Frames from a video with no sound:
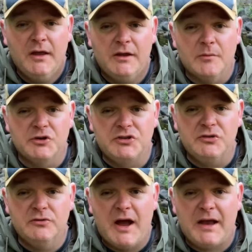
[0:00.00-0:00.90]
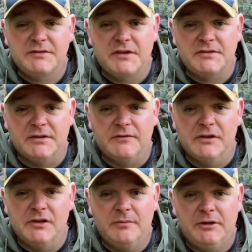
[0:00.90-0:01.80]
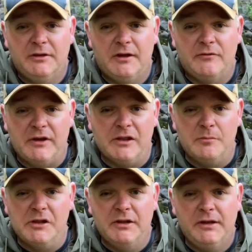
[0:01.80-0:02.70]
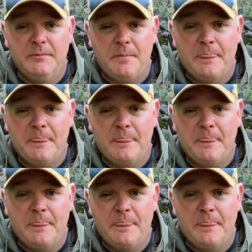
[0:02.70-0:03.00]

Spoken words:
Number 2, access and availability.